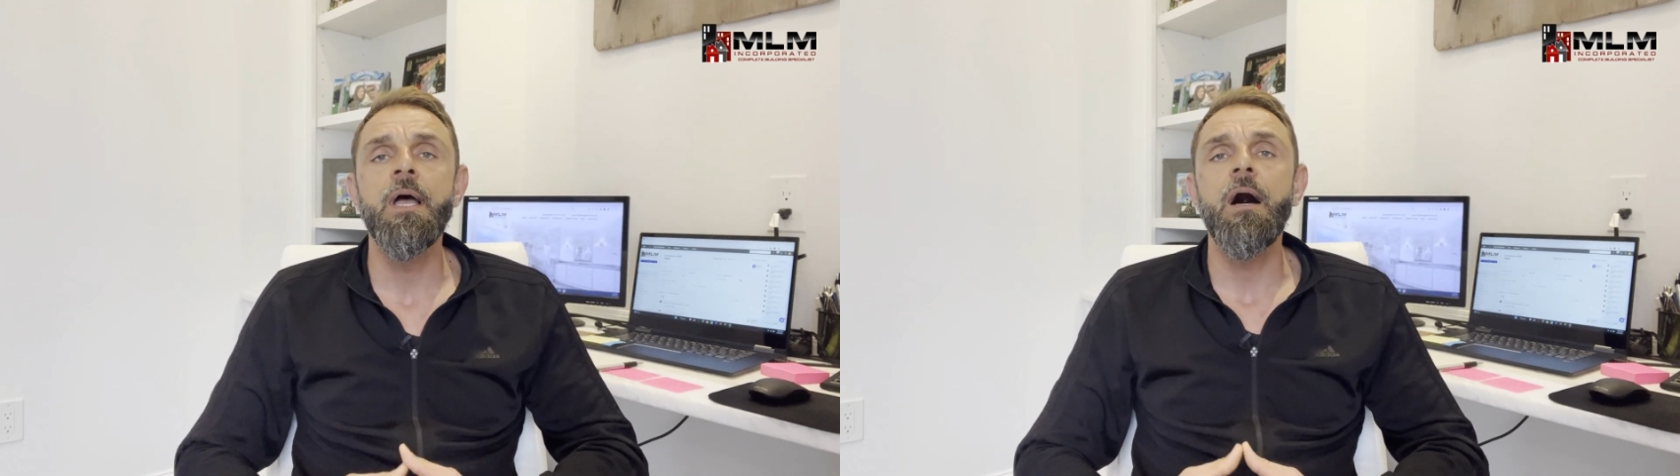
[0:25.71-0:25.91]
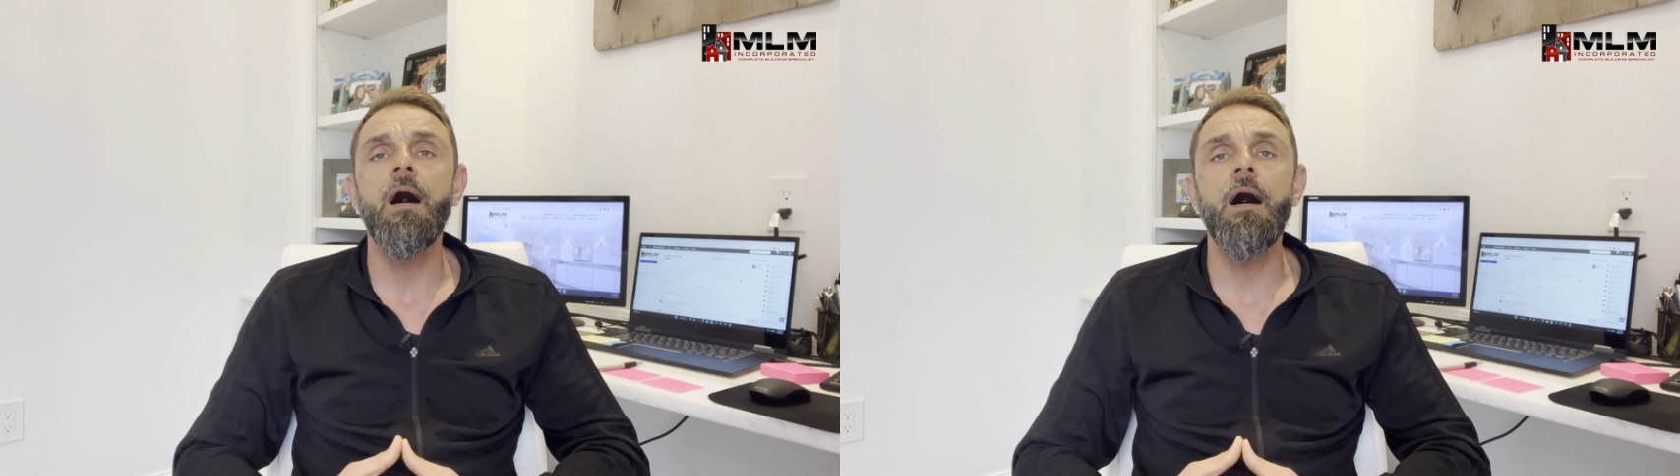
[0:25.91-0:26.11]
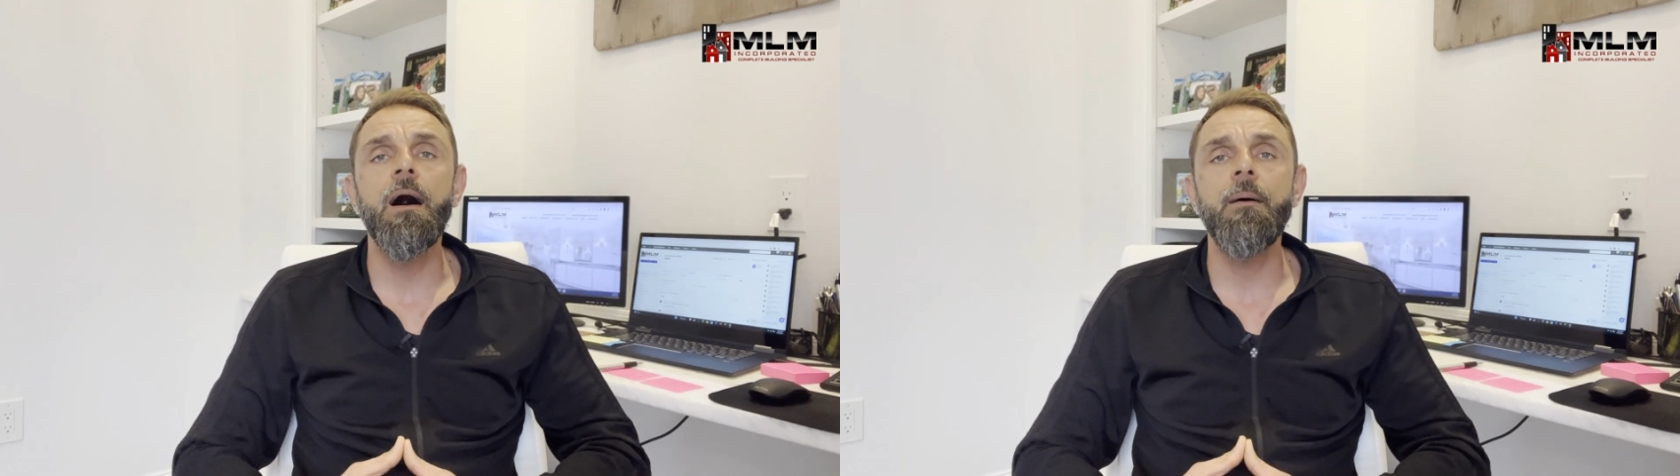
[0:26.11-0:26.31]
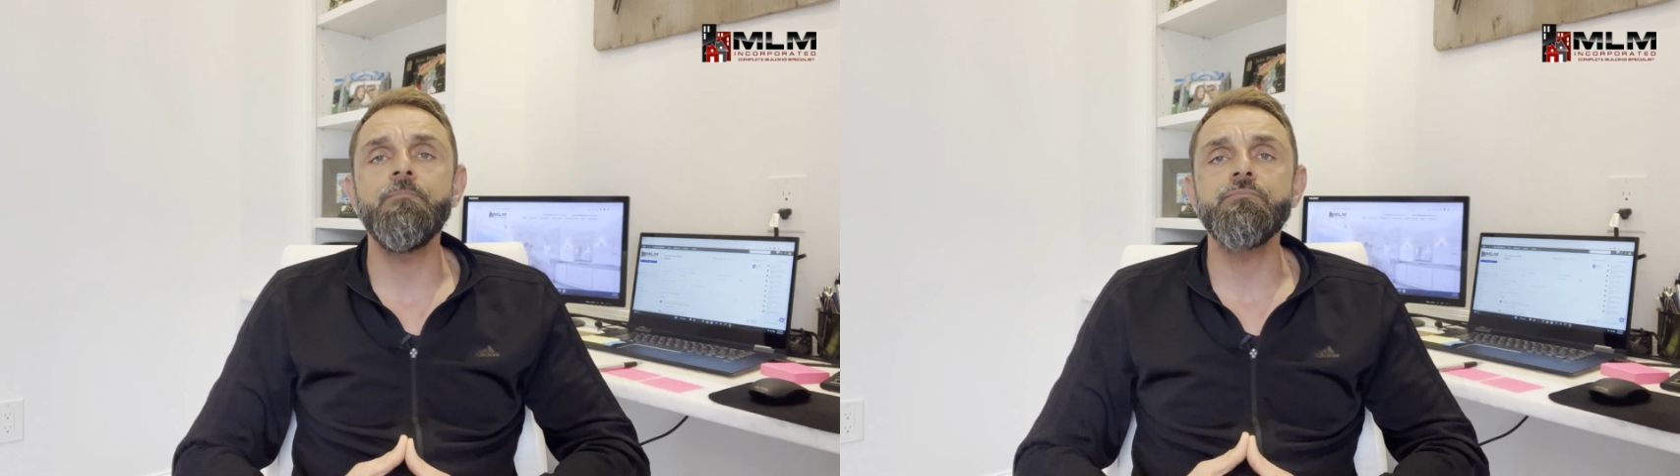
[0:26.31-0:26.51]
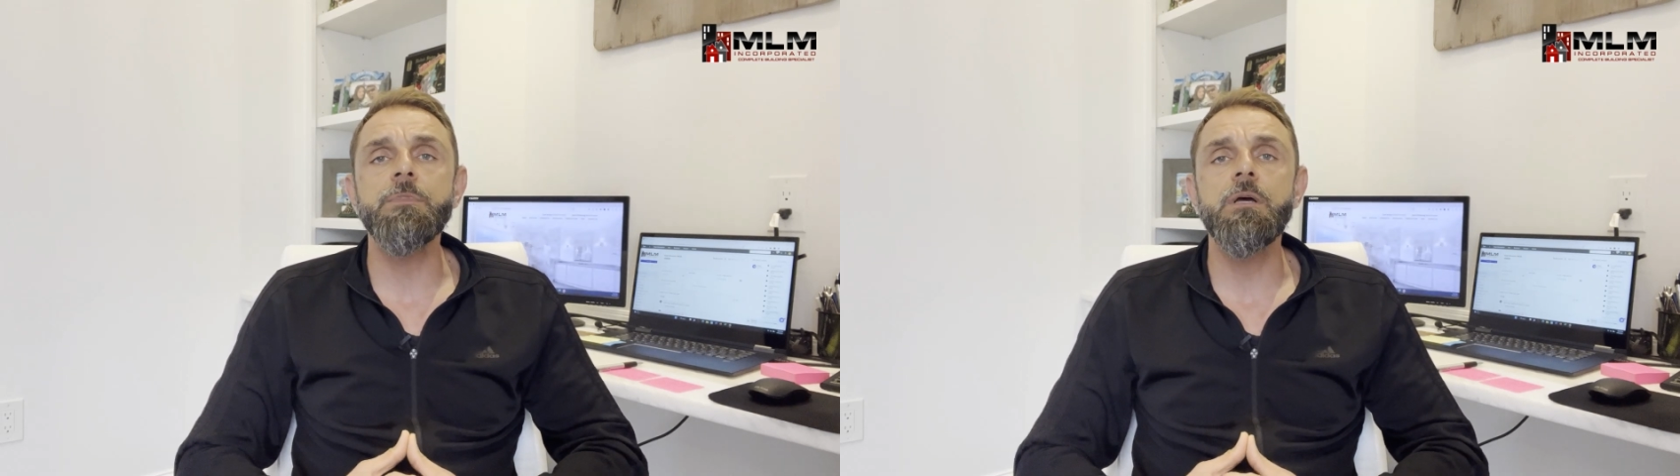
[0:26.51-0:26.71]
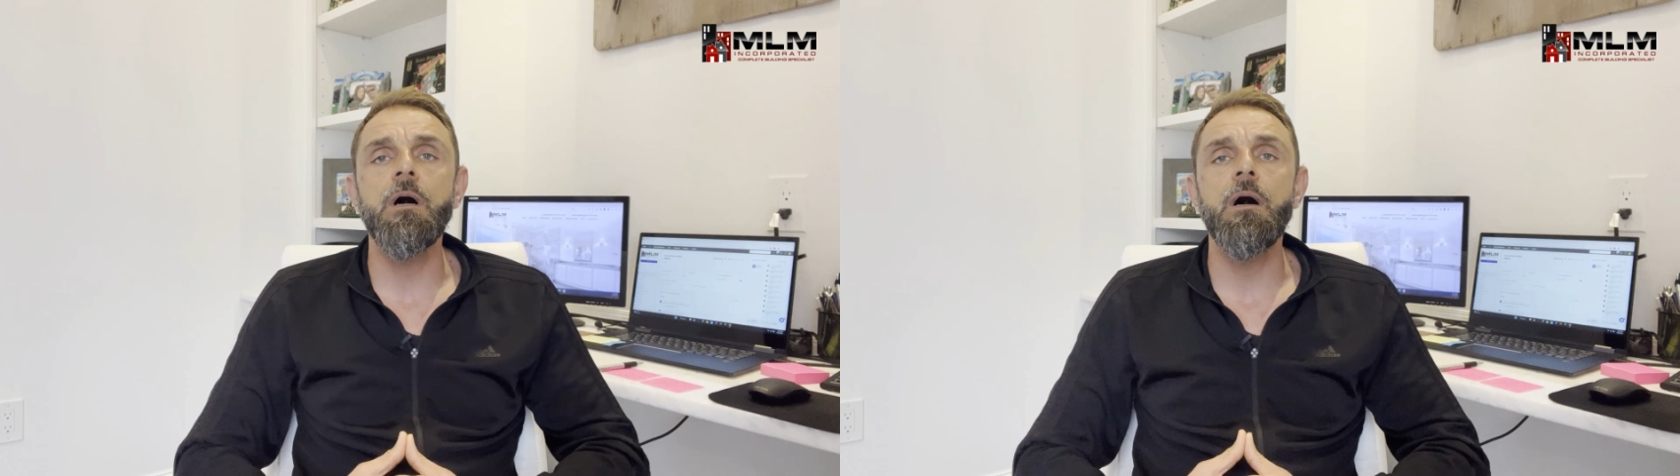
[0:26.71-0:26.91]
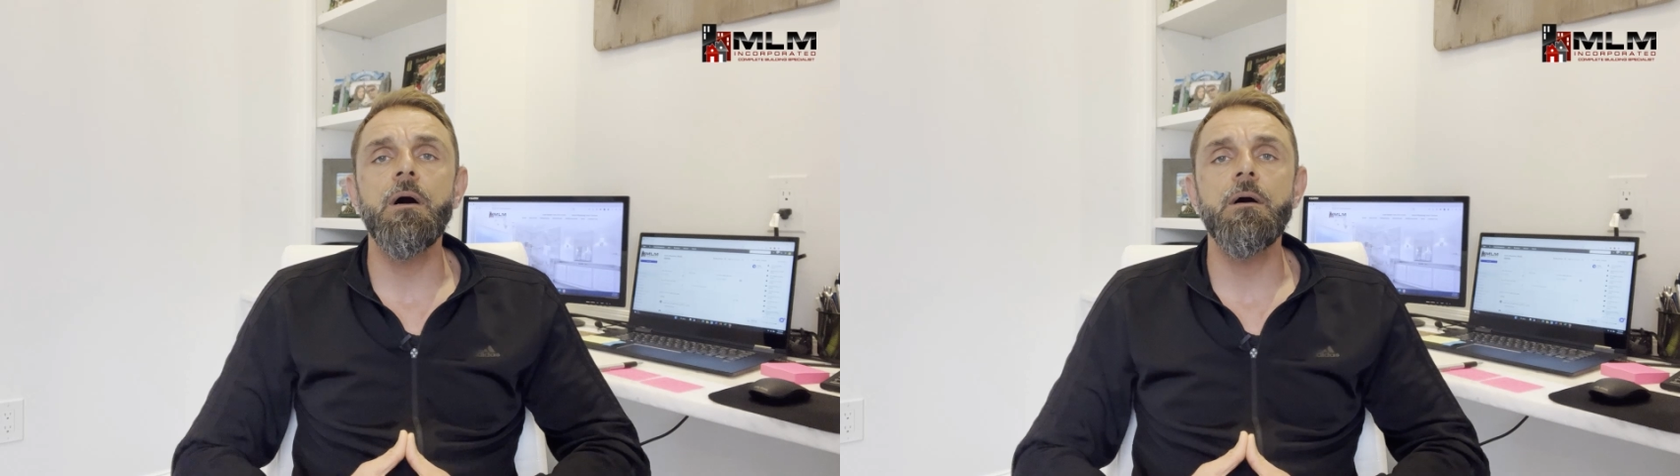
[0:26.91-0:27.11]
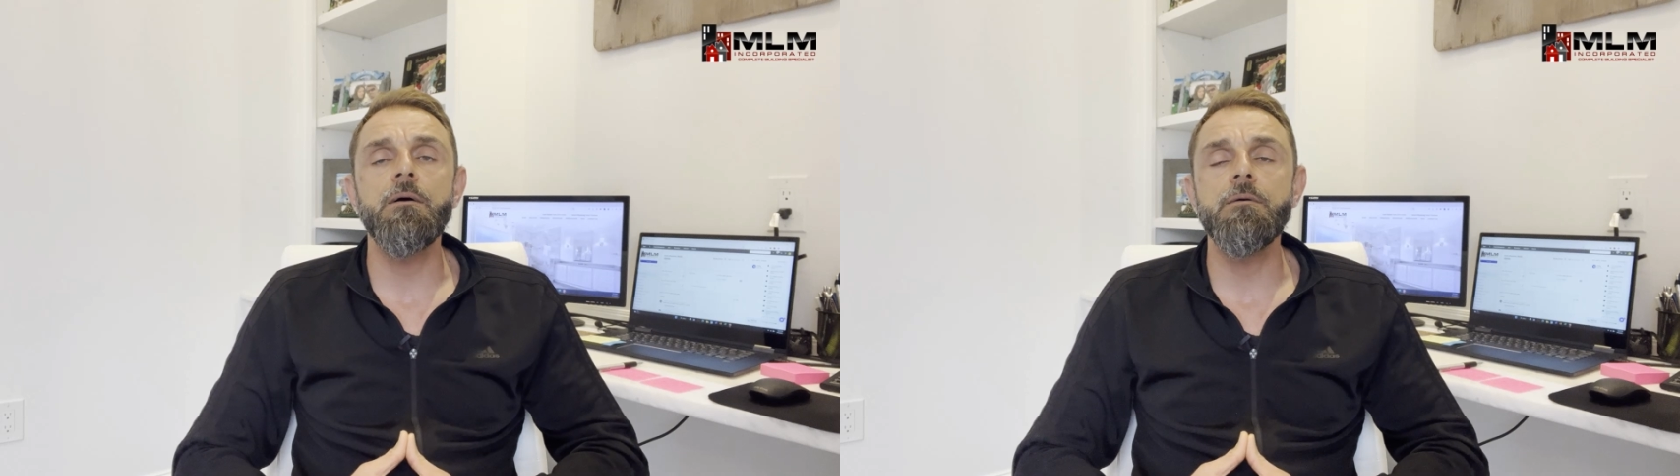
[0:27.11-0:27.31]

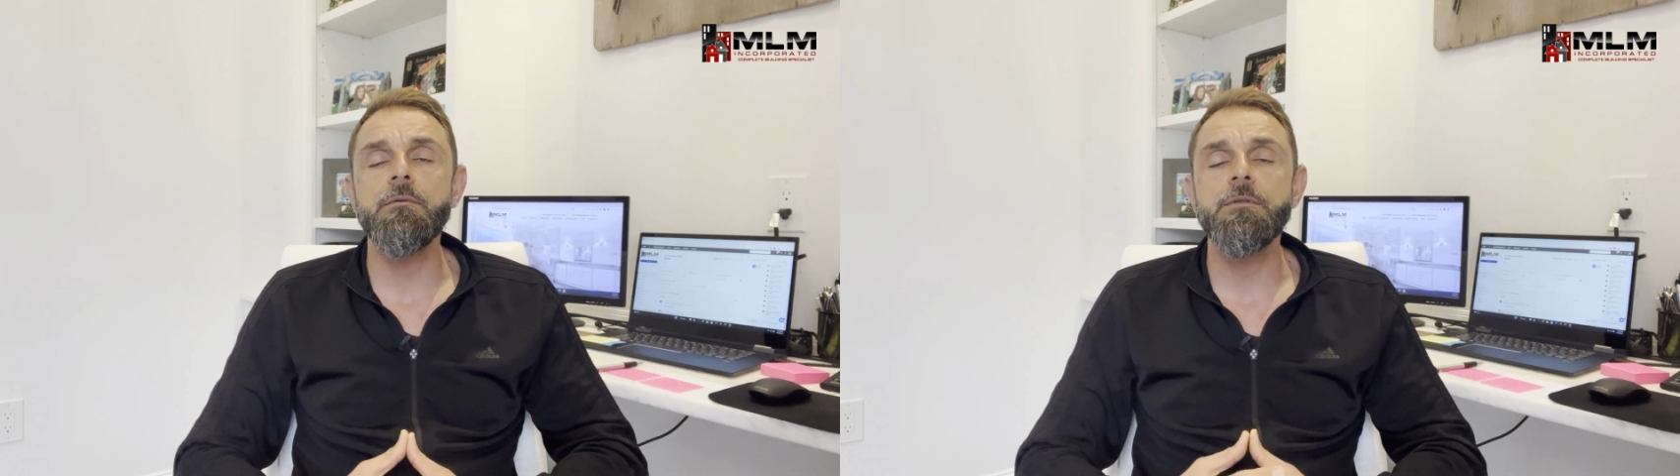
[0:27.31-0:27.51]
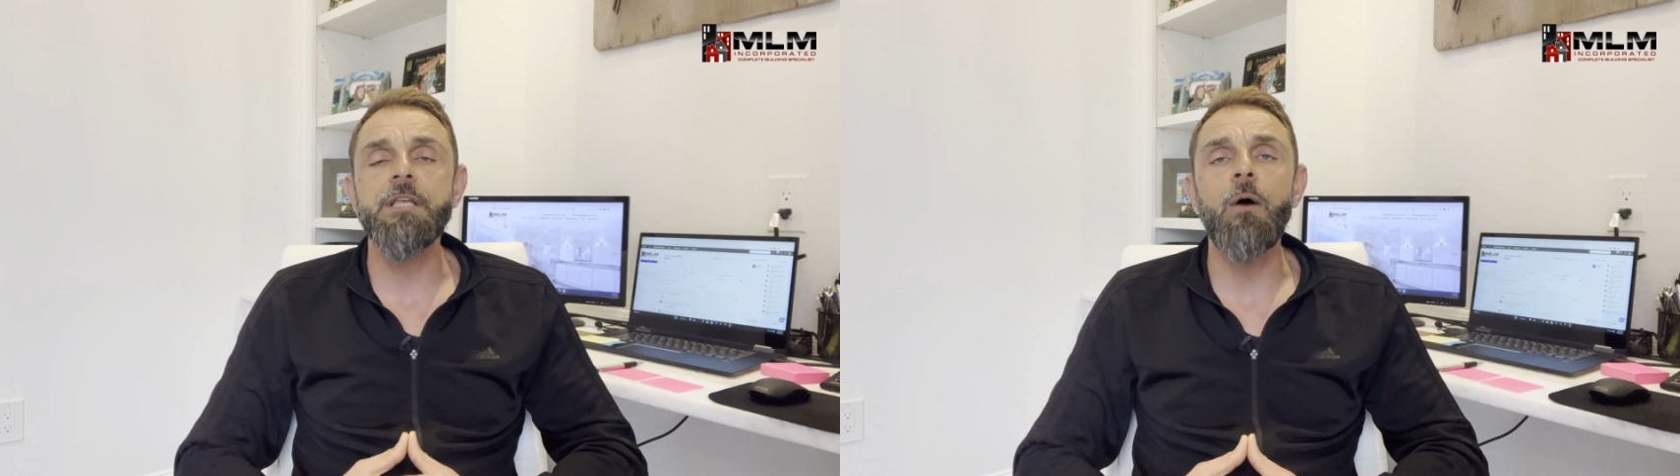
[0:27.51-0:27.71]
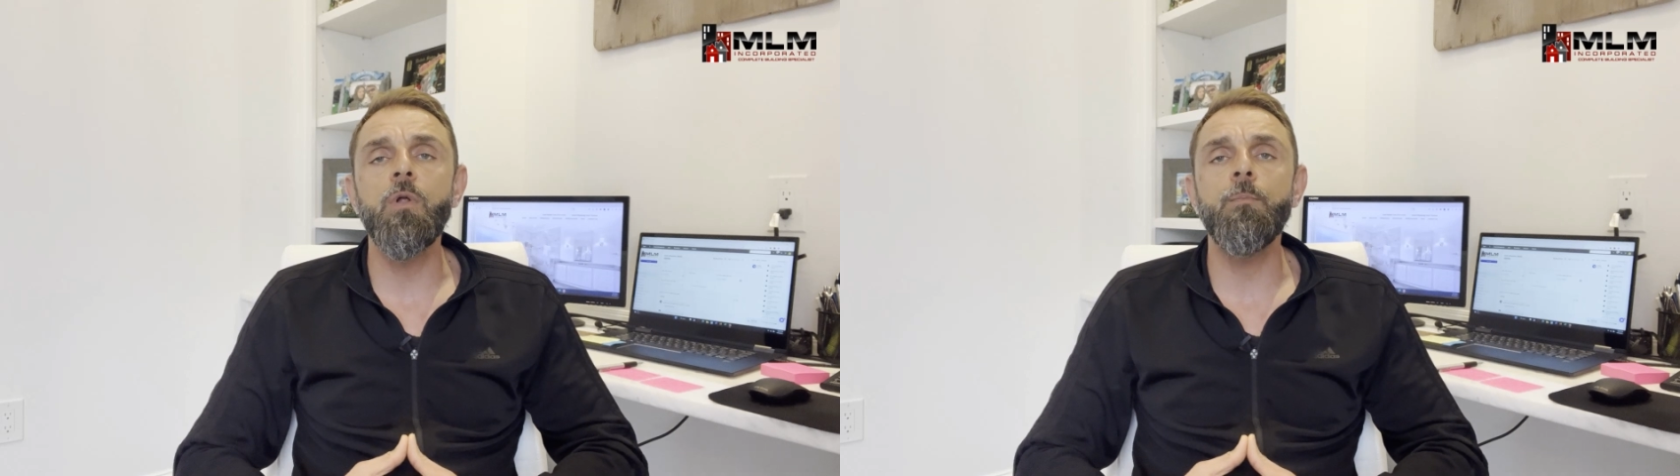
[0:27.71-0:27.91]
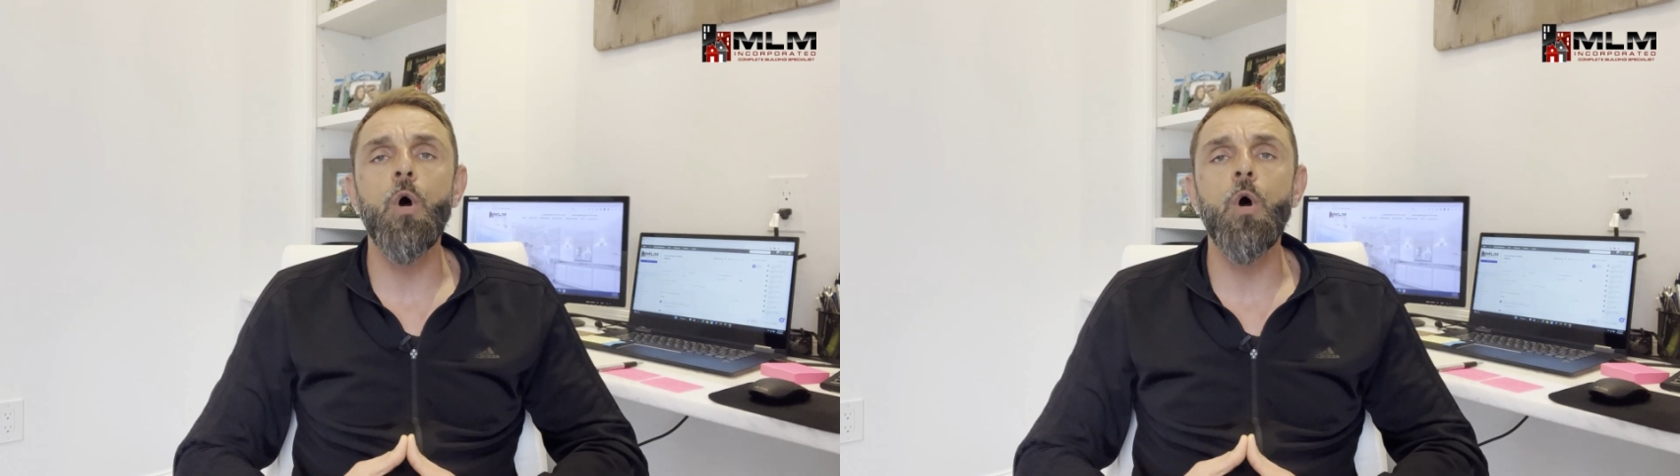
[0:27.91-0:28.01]
towel